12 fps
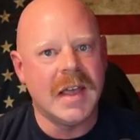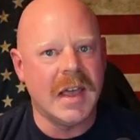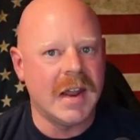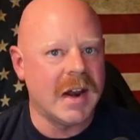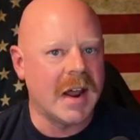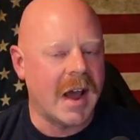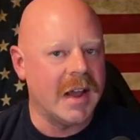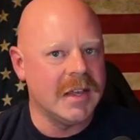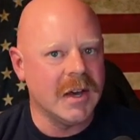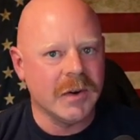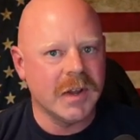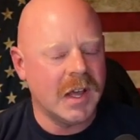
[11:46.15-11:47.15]
and I
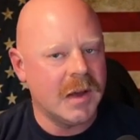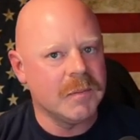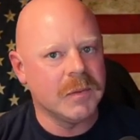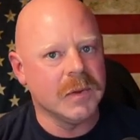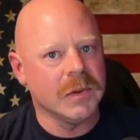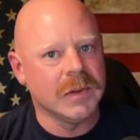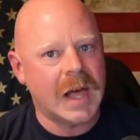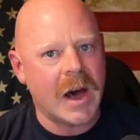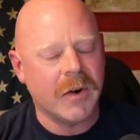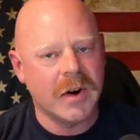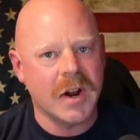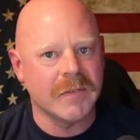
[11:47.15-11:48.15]
yelled at him
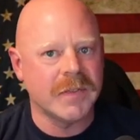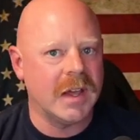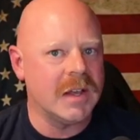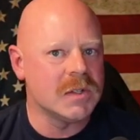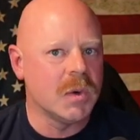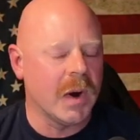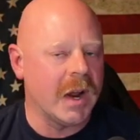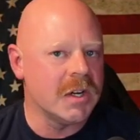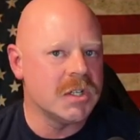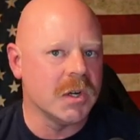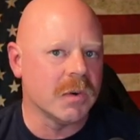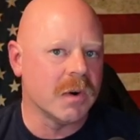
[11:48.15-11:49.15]
loud enough that his
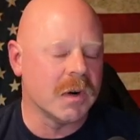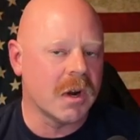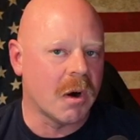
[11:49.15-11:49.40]
grandchildren